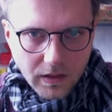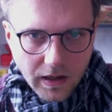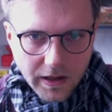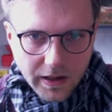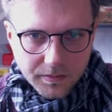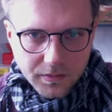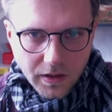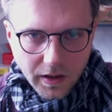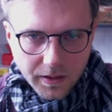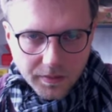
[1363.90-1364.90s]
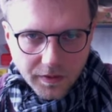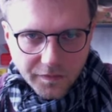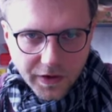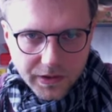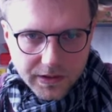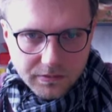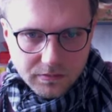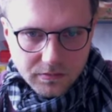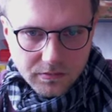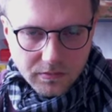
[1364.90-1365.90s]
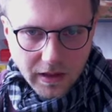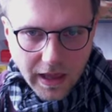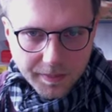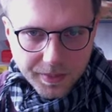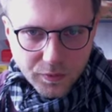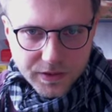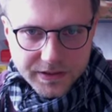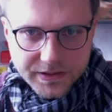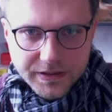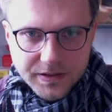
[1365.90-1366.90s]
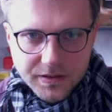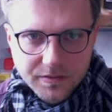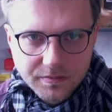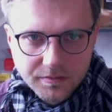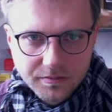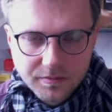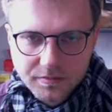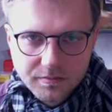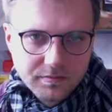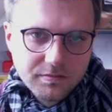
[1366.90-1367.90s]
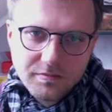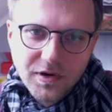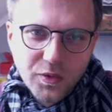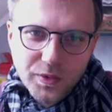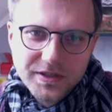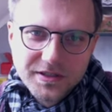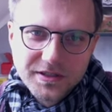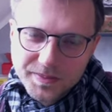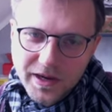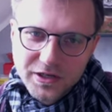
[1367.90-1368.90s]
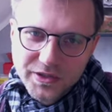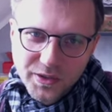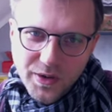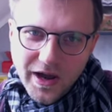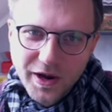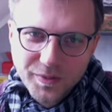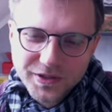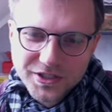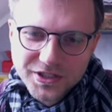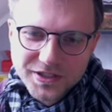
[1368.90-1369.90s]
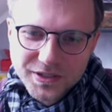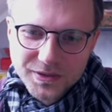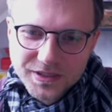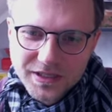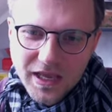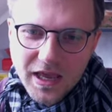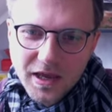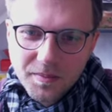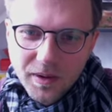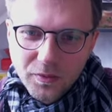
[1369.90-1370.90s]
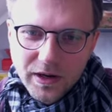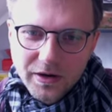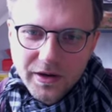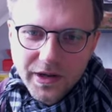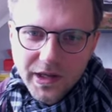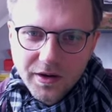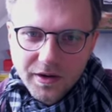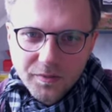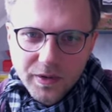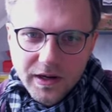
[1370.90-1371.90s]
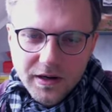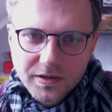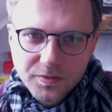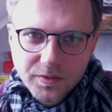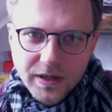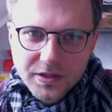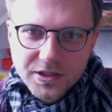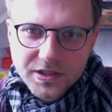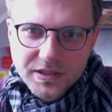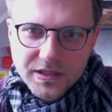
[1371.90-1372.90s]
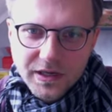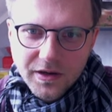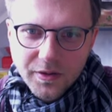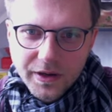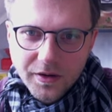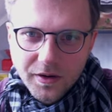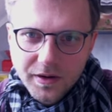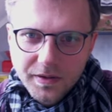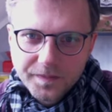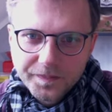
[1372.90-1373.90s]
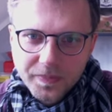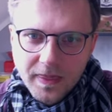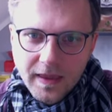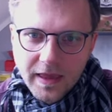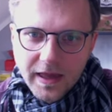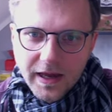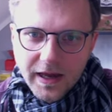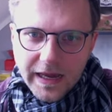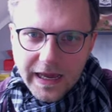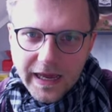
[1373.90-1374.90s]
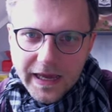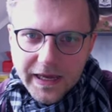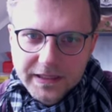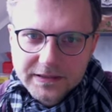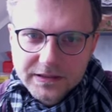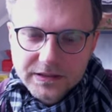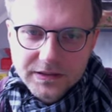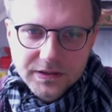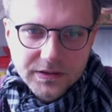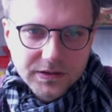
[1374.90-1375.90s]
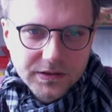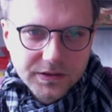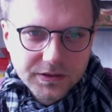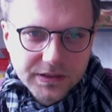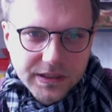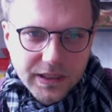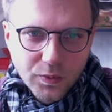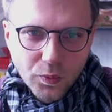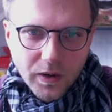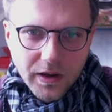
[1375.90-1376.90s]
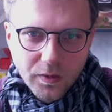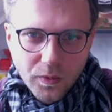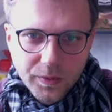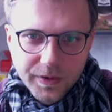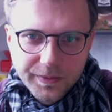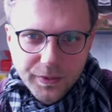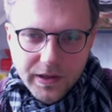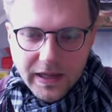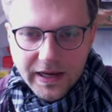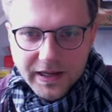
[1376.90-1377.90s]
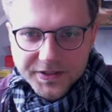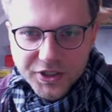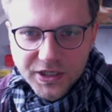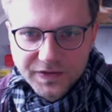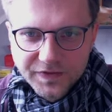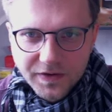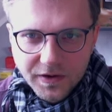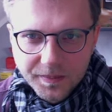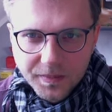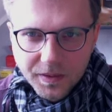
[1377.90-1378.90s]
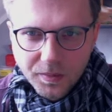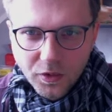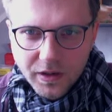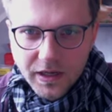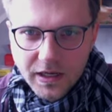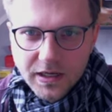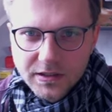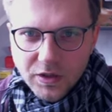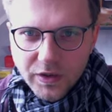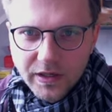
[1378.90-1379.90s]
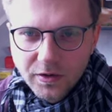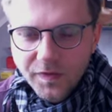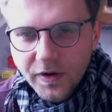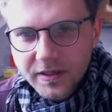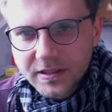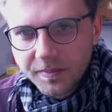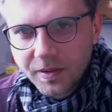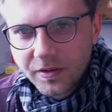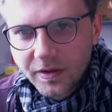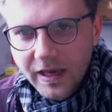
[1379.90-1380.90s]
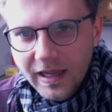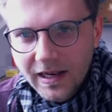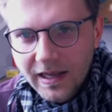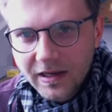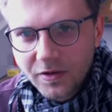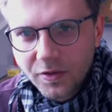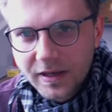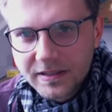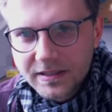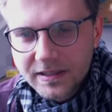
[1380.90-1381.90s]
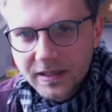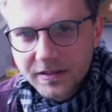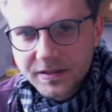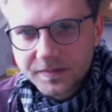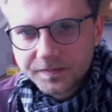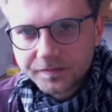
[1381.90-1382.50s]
I'm I'm very happy with this with this mesh so I would just use it but we are going on we are we are just uh, going on and to see what what, what we can achieve um, more so here for example you get like crazy cells